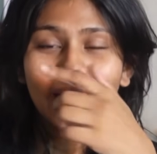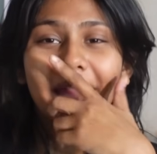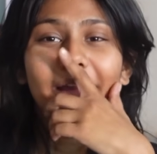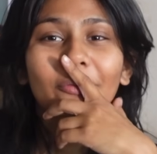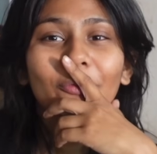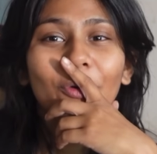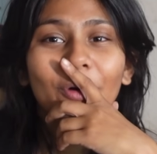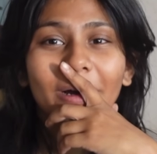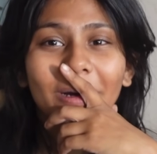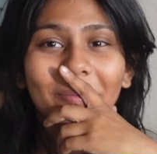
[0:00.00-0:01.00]
and
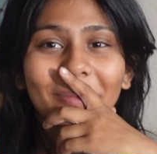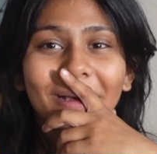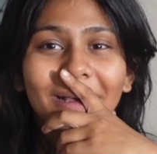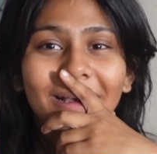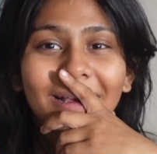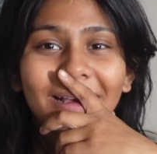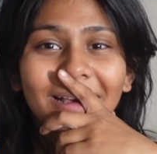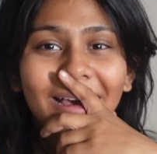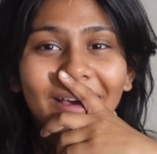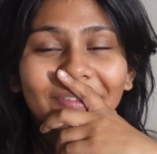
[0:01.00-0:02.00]
woke up
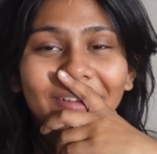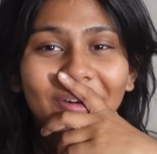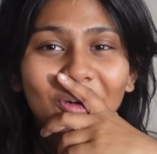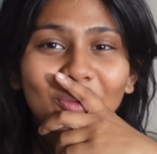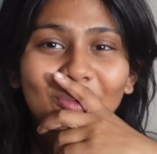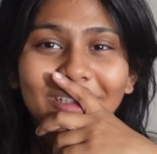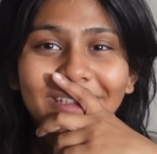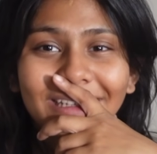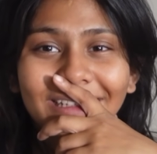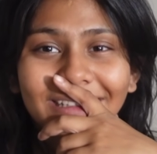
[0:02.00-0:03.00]
after almost
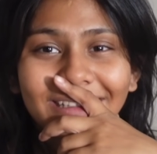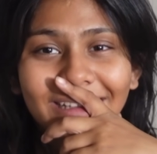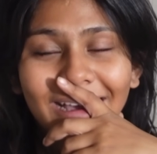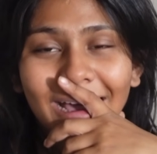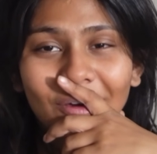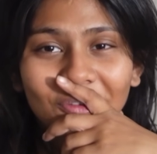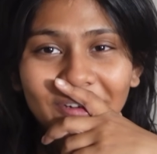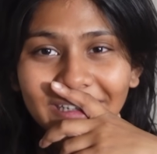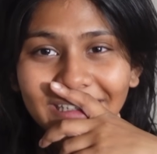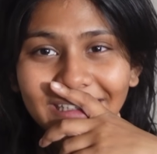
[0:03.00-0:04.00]
6
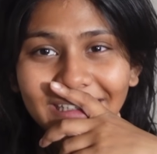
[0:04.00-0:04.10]
hours.